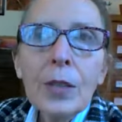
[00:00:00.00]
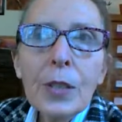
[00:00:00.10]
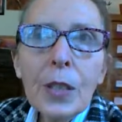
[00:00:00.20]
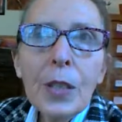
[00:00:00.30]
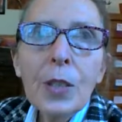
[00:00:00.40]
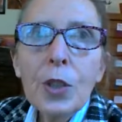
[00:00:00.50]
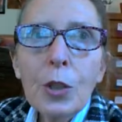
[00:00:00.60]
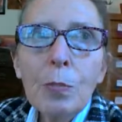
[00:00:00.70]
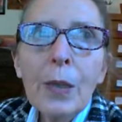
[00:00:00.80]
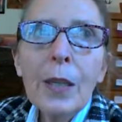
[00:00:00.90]

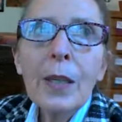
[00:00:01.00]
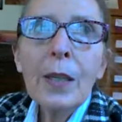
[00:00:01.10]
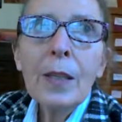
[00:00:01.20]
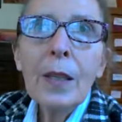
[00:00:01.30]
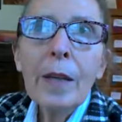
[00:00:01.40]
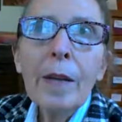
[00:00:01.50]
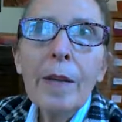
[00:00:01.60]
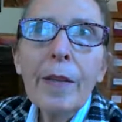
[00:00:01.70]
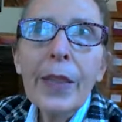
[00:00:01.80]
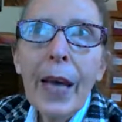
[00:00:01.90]
teach me
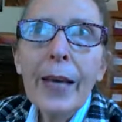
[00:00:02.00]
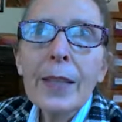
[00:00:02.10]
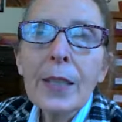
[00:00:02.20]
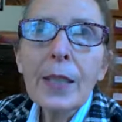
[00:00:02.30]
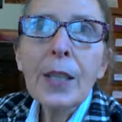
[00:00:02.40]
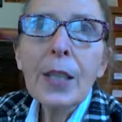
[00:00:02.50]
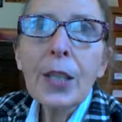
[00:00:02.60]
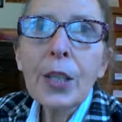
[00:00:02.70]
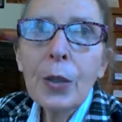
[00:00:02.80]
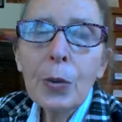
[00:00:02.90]
that
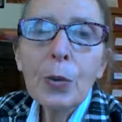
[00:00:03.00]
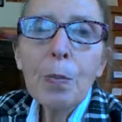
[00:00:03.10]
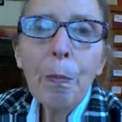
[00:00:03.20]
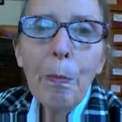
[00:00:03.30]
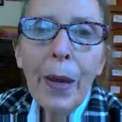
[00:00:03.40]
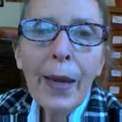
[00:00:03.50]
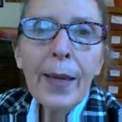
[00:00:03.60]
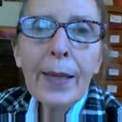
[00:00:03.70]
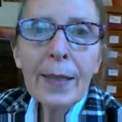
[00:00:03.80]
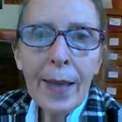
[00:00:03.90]
acute
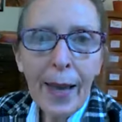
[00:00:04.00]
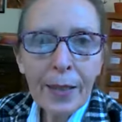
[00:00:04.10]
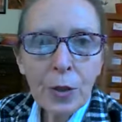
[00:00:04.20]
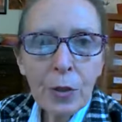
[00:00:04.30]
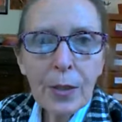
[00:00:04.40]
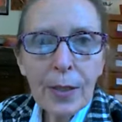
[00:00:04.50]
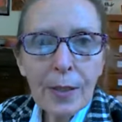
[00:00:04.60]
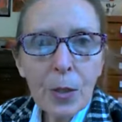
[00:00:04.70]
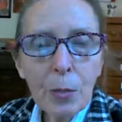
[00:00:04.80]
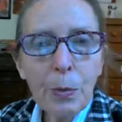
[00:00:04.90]
pain actually
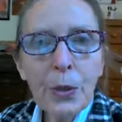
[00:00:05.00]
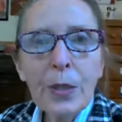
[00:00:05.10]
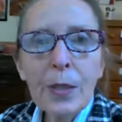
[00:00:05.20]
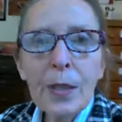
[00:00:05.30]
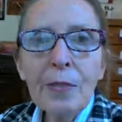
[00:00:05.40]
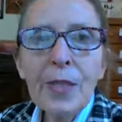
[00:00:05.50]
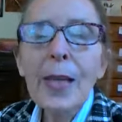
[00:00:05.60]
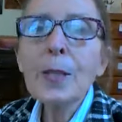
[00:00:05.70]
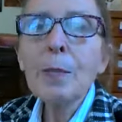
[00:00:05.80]
isn't perceived as